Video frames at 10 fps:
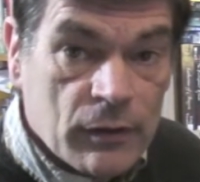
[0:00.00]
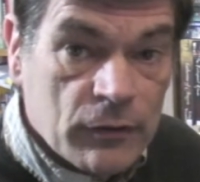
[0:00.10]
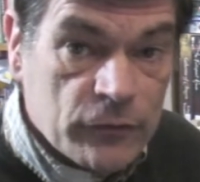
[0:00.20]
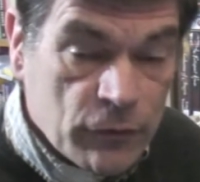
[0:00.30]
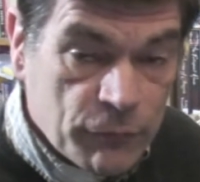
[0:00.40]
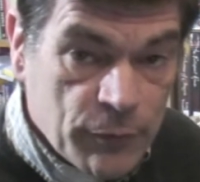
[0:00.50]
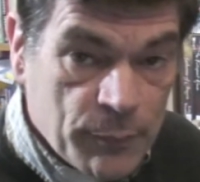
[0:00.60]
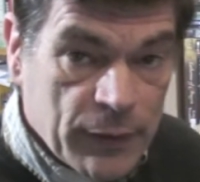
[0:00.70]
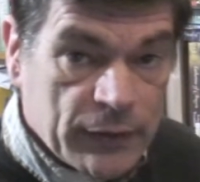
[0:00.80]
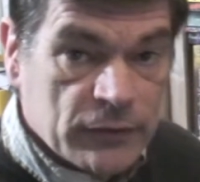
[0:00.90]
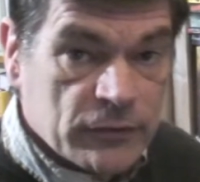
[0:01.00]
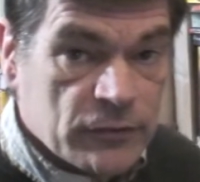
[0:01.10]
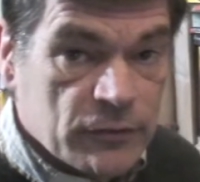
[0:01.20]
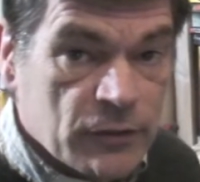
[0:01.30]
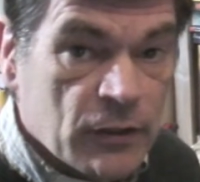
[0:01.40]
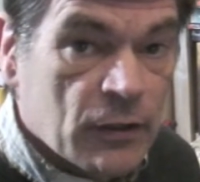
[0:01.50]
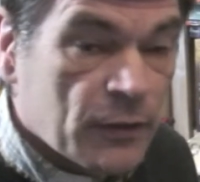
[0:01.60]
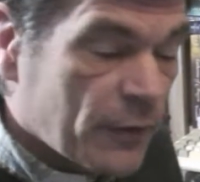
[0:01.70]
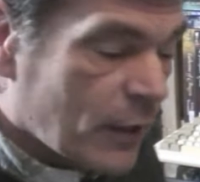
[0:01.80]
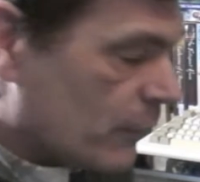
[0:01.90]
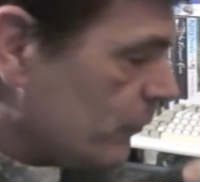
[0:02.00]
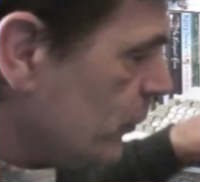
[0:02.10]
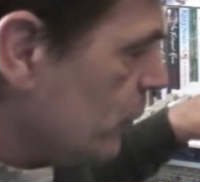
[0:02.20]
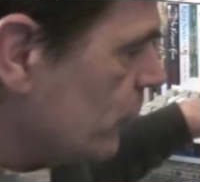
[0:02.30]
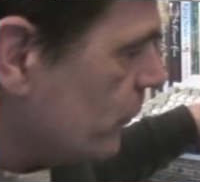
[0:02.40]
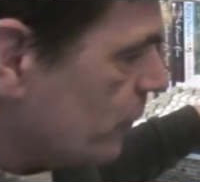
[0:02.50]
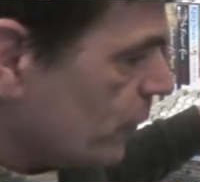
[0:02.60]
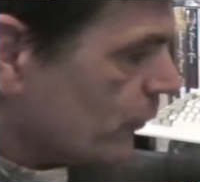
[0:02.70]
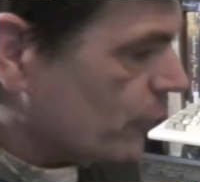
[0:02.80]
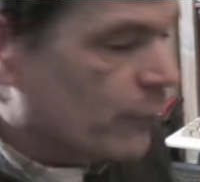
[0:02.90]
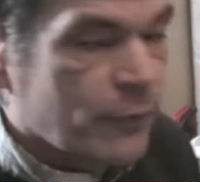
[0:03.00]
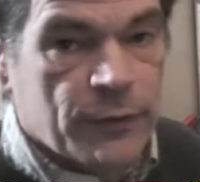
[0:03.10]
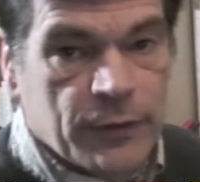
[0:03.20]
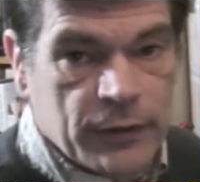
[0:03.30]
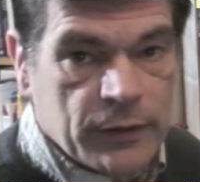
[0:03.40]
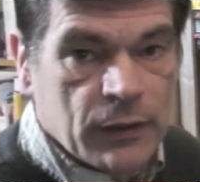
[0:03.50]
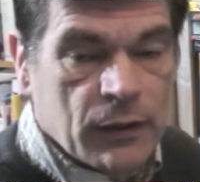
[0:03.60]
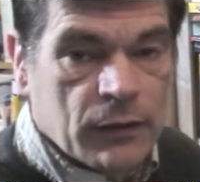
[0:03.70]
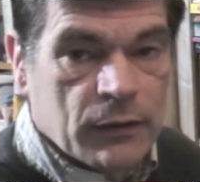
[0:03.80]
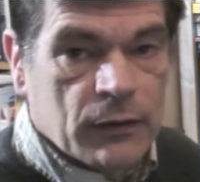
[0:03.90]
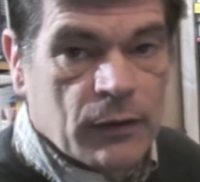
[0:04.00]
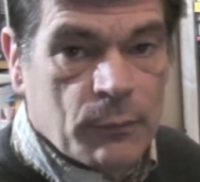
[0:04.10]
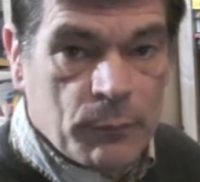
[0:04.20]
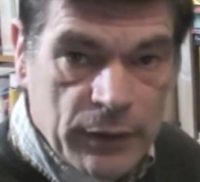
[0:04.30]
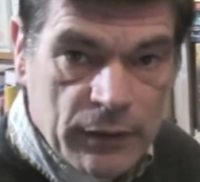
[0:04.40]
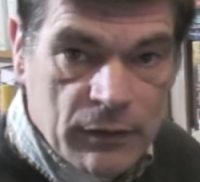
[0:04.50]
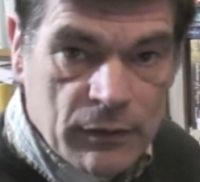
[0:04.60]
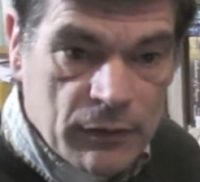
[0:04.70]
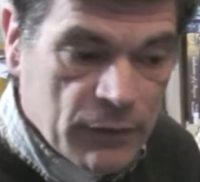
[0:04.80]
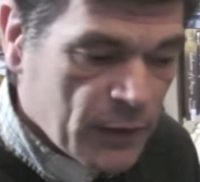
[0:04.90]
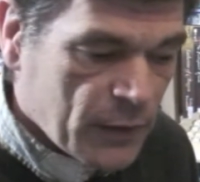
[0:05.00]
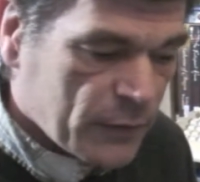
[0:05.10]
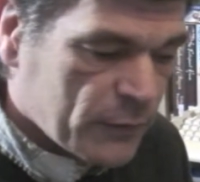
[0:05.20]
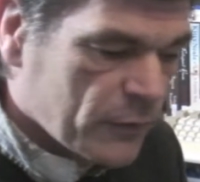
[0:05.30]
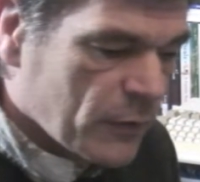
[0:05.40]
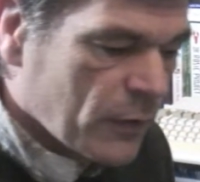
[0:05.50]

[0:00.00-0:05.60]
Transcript: software packages that I've used for the Amiga, and